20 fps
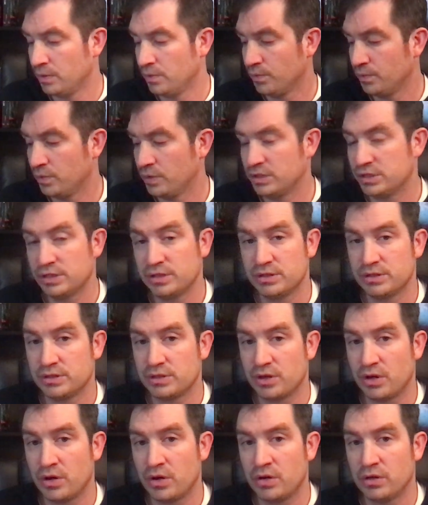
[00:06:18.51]
which is
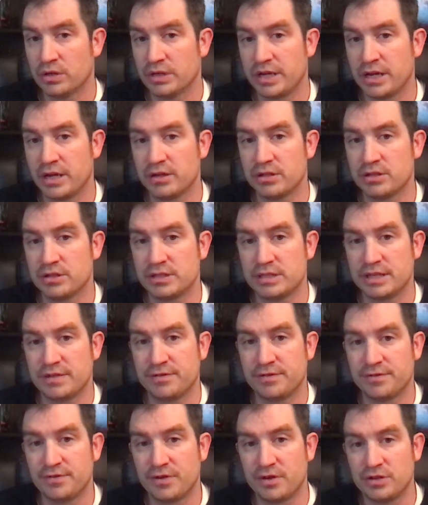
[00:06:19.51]
all characters at
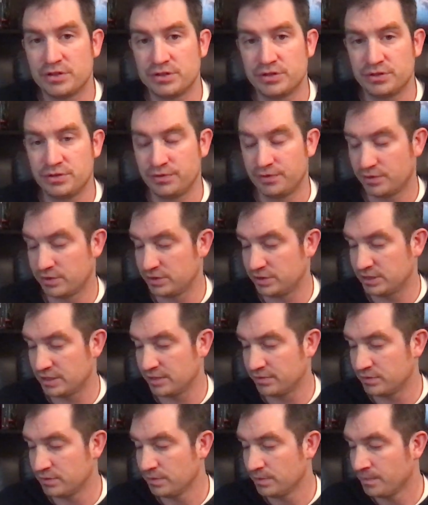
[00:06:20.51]
first through fourth
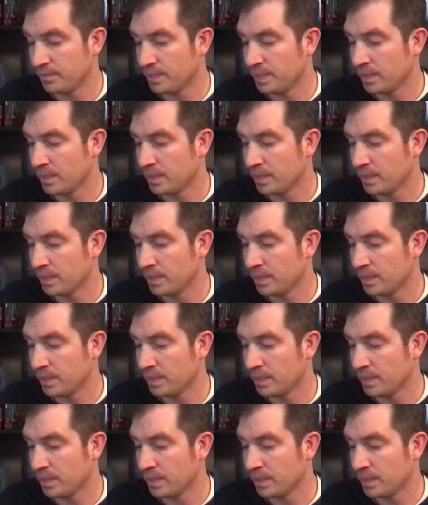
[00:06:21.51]
level,